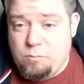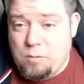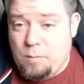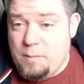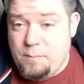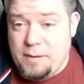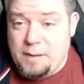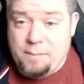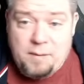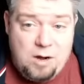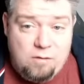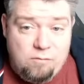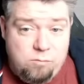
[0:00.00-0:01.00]
is probably a big
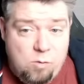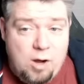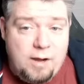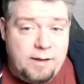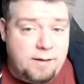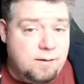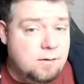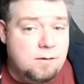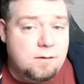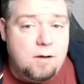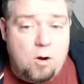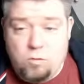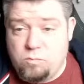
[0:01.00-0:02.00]
part of why
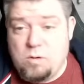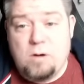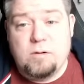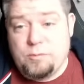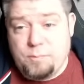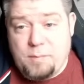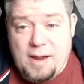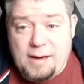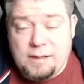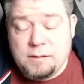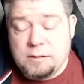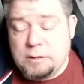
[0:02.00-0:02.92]
old world is back.